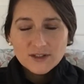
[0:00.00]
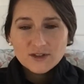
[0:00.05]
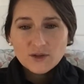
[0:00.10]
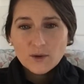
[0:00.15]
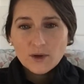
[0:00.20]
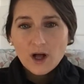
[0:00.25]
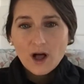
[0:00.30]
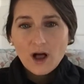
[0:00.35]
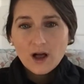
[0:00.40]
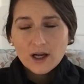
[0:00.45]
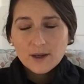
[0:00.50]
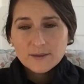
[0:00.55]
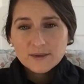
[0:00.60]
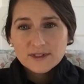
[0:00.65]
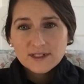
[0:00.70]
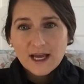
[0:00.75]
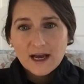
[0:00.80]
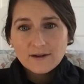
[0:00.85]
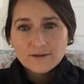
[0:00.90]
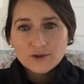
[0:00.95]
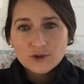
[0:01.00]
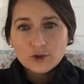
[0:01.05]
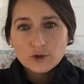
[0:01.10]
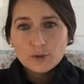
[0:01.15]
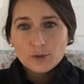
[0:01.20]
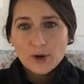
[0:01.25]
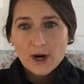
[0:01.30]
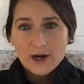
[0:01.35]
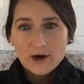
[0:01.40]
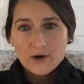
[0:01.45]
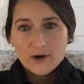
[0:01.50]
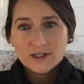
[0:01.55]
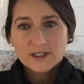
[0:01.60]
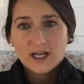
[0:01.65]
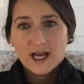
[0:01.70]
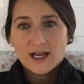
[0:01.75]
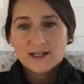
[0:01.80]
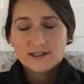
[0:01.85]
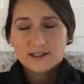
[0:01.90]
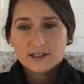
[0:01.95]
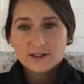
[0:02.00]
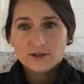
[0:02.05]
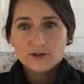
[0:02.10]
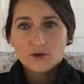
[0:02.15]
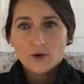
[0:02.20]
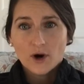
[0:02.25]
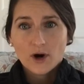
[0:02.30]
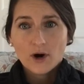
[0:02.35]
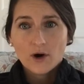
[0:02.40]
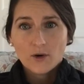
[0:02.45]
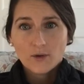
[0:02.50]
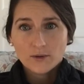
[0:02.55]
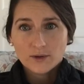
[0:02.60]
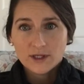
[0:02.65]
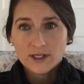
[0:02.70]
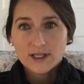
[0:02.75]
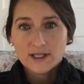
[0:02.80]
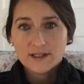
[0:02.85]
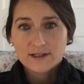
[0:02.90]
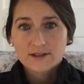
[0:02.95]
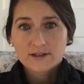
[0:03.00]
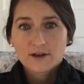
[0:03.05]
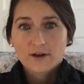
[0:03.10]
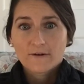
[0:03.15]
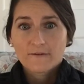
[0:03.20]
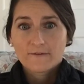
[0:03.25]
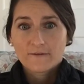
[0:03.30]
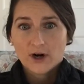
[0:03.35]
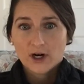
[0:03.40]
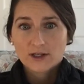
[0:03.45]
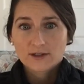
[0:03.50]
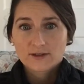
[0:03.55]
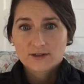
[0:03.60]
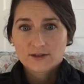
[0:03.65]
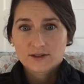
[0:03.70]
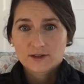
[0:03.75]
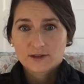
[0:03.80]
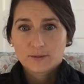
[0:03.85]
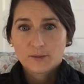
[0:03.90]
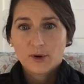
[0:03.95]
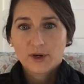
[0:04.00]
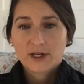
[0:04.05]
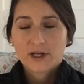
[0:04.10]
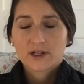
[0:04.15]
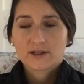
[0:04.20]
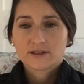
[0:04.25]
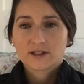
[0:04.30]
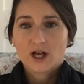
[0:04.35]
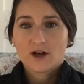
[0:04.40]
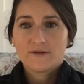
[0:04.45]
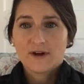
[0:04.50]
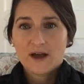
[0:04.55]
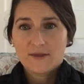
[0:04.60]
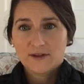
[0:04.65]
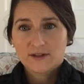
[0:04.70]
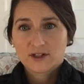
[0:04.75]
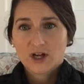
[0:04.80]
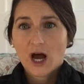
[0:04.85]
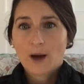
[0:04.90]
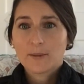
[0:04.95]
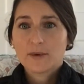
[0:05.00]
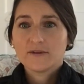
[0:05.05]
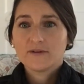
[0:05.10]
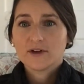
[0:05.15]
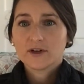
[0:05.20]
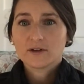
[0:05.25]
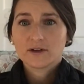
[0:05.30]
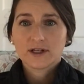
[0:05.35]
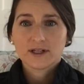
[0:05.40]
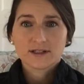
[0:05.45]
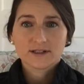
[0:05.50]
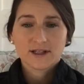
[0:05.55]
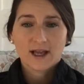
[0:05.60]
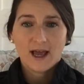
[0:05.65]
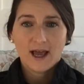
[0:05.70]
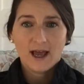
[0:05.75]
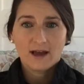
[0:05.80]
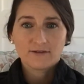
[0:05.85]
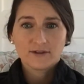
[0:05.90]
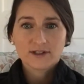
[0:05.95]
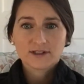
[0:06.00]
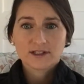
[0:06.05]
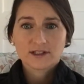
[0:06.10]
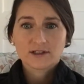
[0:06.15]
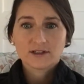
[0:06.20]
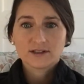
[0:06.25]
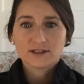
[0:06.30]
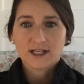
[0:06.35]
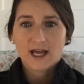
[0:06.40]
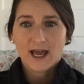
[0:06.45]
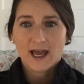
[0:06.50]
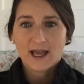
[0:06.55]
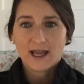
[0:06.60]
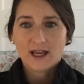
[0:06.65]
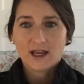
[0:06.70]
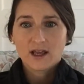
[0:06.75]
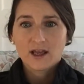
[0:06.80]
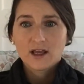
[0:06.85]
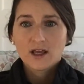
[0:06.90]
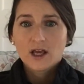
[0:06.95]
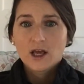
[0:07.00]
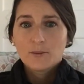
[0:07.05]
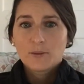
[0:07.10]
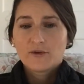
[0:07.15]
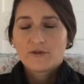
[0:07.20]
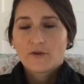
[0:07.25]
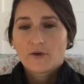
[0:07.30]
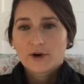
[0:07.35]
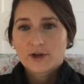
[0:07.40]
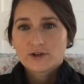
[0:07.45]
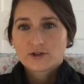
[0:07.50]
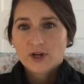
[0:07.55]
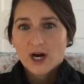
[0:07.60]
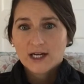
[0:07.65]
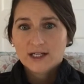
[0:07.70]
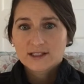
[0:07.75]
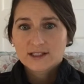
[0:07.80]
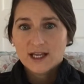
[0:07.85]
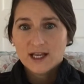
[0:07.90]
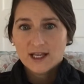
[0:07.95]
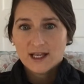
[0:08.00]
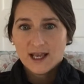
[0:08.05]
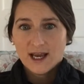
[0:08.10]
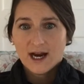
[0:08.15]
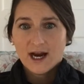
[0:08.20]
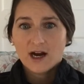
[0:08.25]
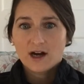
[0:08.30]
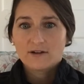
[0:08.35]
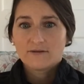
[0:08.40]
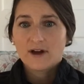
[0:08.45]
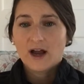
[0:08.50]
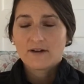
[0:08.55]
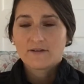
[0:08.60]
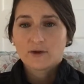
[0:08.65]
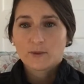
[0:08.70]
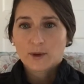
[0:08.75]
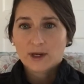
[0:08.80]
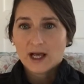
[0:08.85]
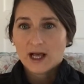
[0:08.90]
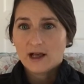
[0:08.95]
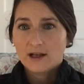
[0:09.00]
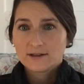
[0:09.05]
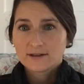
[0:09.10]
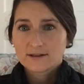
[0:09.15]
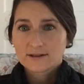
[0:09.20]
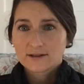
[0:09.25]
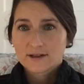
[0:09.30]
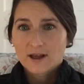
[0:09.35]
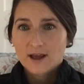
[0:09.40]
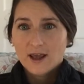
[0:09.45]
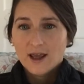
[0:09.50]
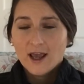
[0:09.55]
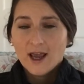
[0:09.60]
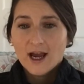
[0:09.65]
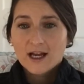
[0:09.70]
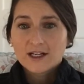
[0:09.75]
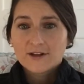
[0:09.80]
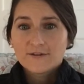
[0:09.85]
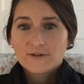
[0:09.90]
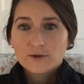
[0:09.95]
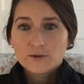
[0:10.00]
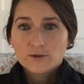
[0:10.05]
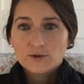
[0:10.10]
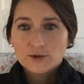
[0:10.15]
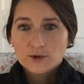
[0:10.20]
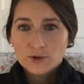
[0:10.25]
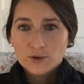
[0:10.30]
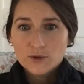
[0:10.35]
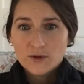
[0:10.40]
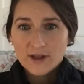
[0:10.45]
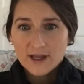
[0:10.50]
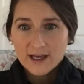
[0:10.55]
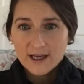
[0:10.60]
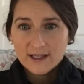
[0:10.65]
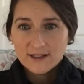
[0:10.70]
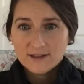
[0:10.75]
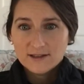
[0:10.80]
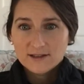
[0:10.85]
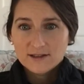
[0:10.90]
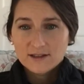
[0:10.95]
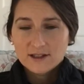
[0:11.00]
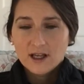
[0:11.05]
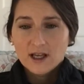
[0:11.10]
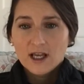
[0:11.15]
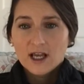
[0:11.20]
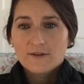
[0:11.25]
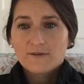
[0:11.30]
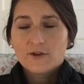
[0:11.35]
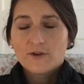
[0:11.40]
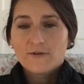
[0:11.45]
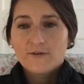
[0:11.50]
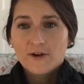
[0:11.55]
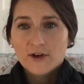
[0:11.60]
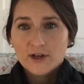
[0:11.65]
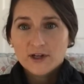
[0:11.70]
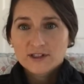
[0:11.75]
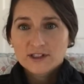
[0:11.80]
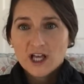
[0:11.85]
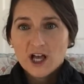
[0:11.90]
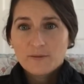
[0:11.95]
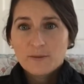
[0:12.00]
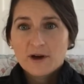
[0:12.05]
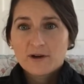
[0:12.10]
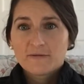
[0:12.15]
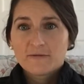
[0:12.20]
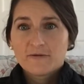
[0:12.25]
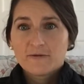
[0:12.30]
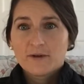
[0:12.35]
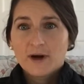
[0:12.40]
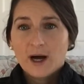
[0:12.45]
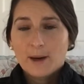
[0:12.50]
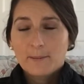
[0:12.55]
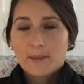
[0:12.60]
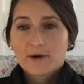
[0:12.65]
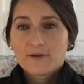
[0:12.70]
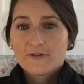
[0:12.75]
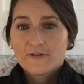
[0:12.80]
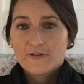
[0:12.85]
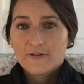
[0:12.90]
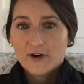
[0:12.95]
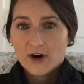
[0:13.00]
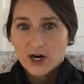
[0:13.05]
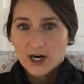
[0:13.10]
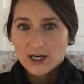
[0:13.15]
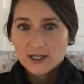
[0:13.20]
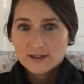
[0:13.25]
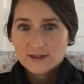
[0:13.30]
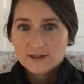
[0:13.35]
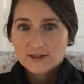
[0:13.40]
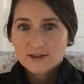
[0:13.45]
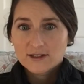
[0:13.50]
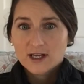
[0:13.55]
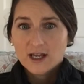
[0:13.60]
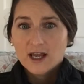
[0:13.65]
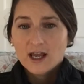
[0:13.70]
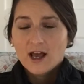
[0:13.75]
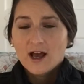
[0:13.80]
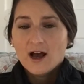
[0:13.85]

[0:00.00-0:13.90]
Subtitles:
So it all comes down to prioritizing your own needs first, putting yourself at the top of your list every single day before you try to take care of everyone else. And if you do this, if you fill yourself up first,